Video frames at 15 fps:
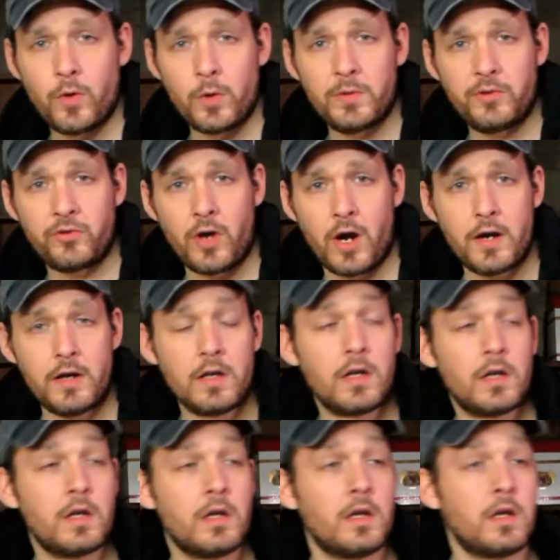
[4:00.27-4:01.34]
we start.
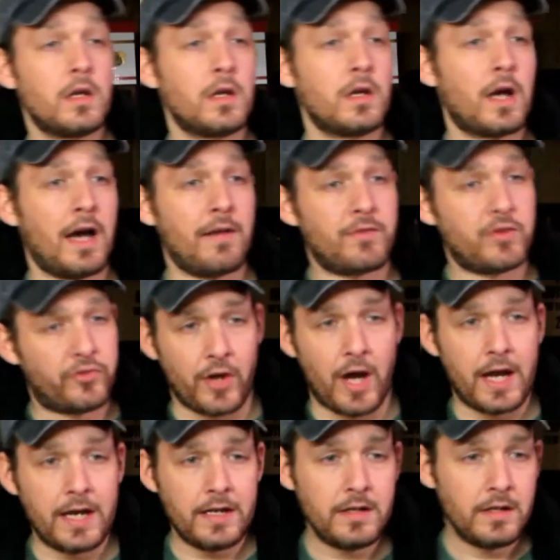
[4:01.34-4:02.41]
I've
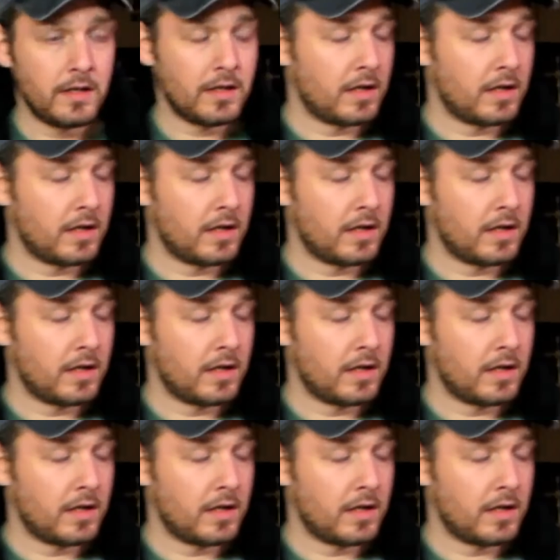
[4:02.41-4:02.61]
decided